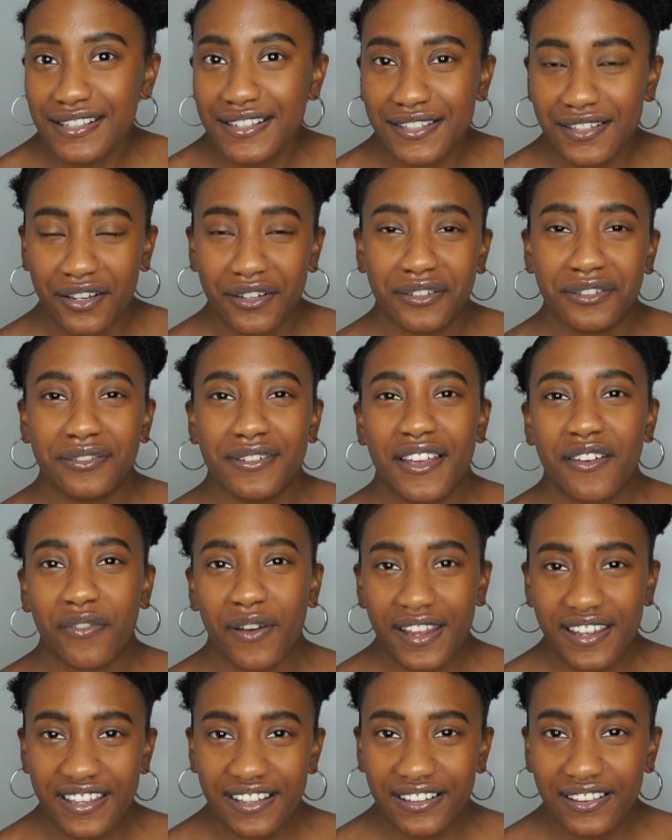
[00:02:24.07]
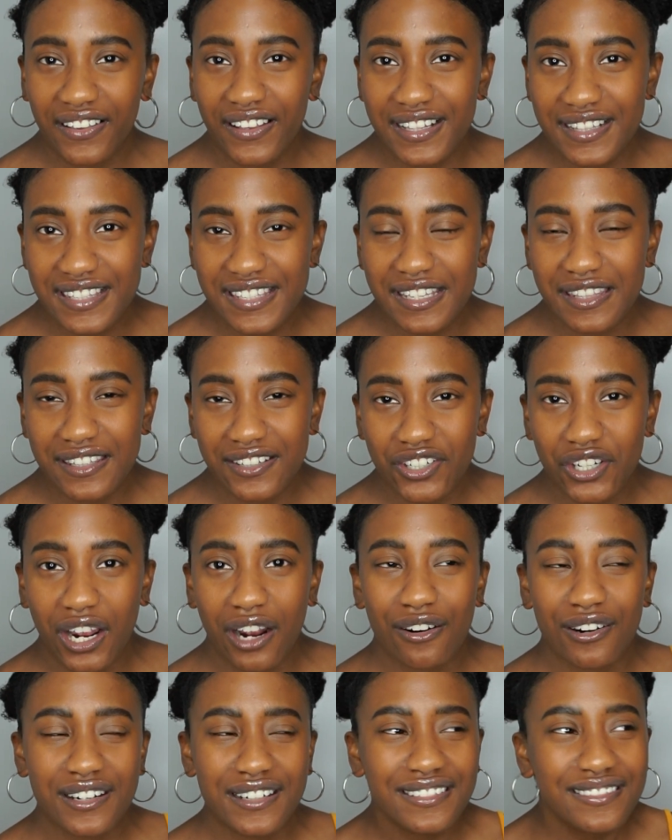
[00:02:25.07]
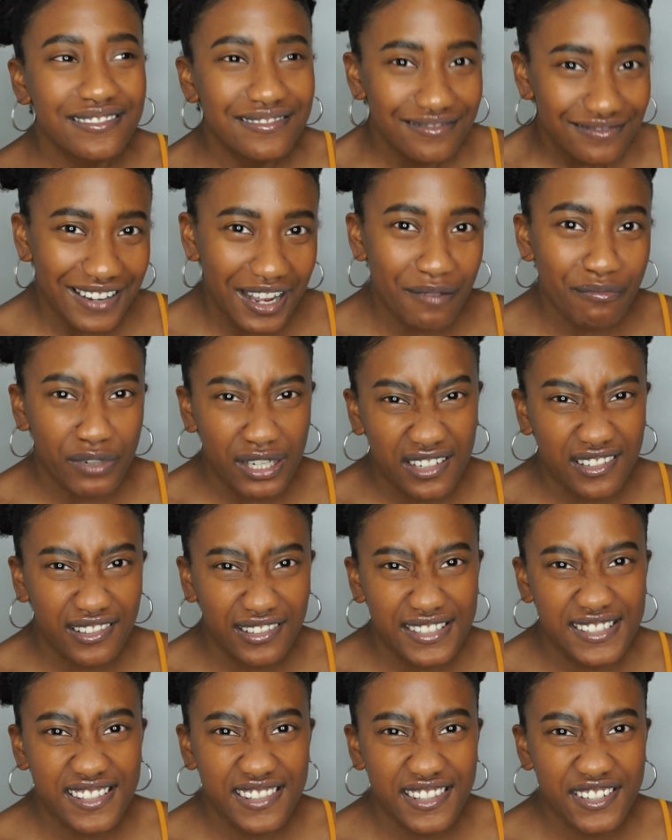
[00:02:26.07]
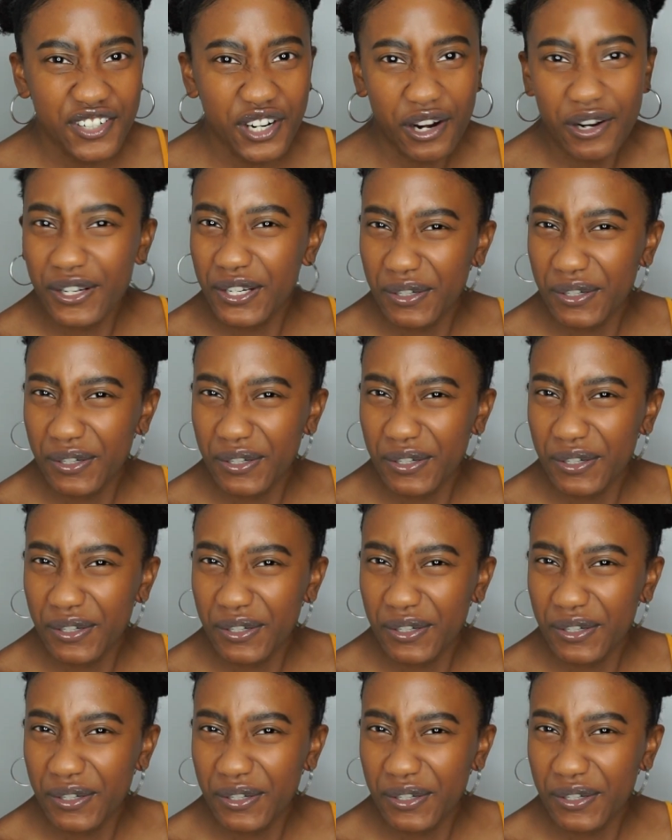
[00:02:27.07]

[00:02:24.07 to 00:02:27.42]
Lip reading: So if I can cleanse in the shower, I'm gonna cleanse in the shower.